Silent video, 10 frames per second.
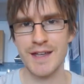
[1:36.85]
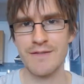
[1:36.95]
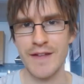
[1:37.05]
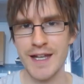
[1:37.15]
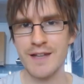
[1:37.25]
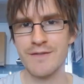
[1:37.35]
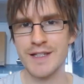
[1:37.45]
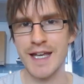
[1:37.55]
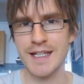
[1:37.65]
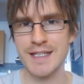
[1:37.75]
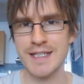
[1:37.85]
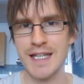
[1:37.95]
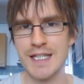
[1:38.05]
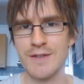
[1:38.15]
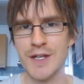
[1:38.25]
Then the data
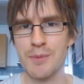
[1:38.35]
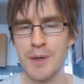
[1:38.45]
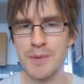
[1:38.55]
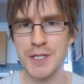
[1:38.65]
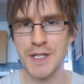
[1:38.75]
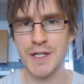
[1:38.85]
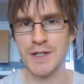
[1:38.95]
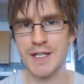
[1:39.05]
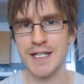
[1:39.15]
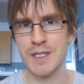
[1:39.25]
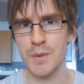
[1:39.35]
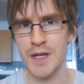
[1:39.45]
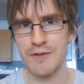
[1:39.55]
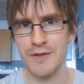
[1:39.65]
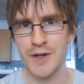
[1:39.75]
center that you're publishing your data with